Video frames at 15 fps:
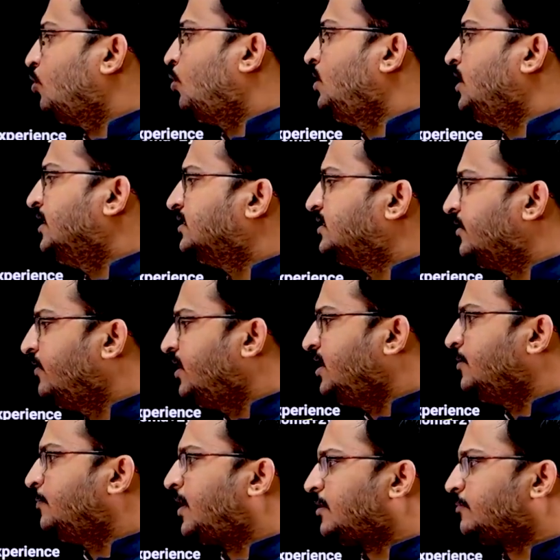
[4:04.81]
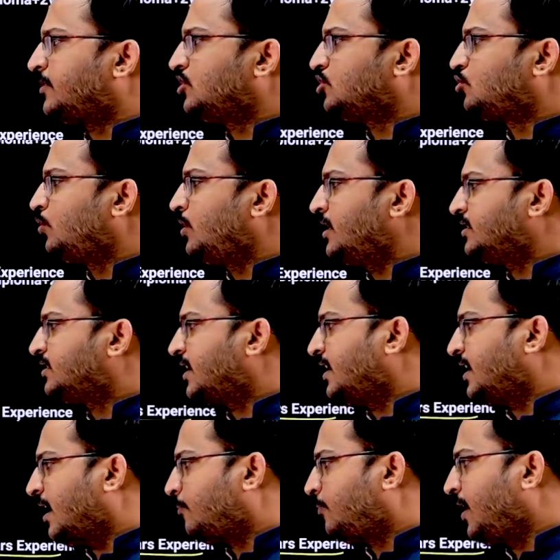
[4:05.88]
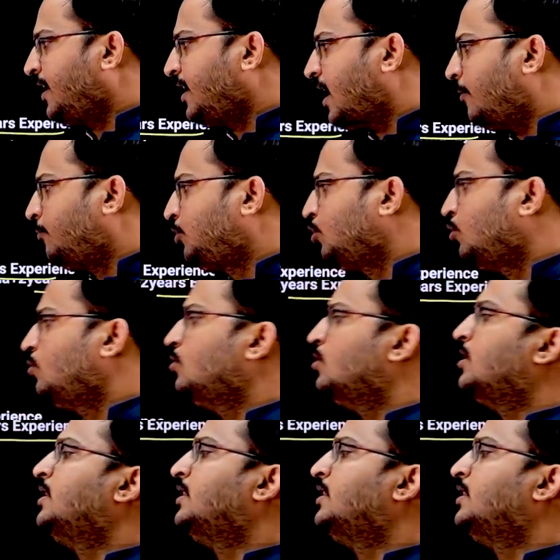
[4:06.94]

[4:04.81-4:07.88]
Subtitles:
only civil department students can apply up to